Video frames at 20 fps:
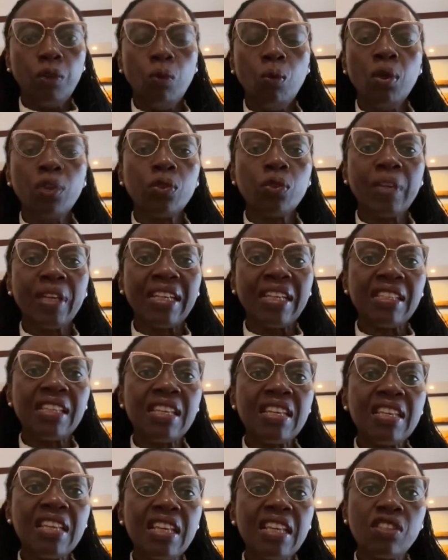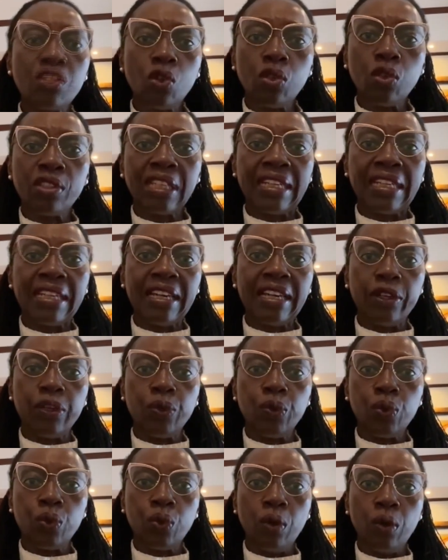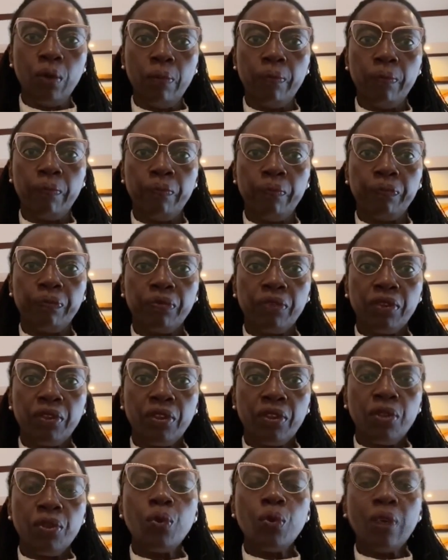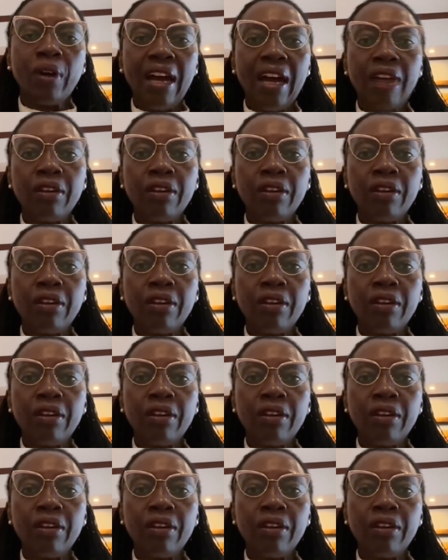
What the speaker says: What we are seeing is totally unusual. You